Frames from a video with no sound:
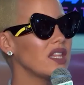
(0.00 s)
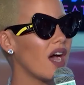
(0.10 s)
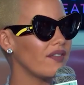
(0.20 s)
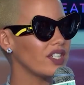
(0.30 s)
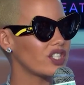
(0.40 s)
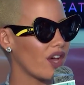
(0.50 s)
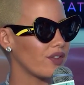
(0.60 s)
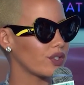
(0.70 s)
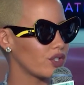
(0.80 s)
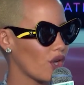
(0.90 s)
love each
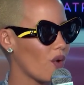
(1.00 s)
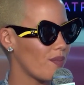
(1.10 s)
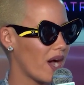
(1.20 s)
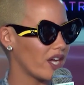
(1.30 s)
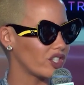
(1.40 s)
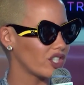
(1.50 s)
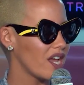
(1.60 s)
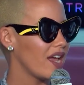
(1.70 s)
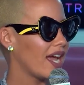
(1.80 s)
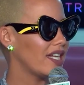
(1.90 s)
other so much.
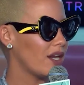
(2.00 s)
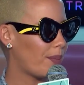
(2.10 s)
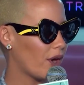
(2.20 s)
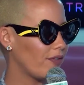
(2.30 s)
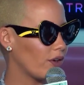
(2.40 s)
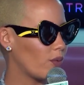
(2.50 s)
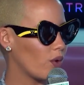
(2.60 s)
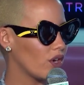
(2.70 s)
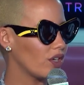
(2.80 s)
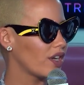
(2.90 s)
And in a perfect
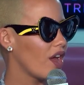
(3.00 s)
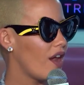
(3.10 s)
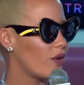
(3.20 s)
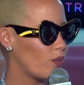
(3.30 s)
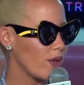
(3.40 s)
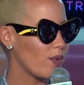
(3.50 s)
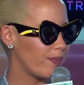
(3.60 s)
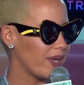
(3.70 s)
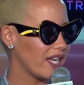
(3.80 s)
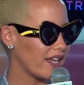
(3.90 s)
world, we
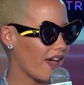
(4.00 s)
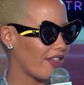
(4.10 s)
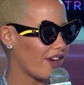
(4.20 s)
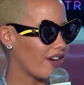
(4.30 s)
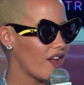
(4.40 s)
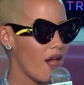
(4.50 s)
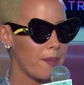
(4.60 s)
would be together.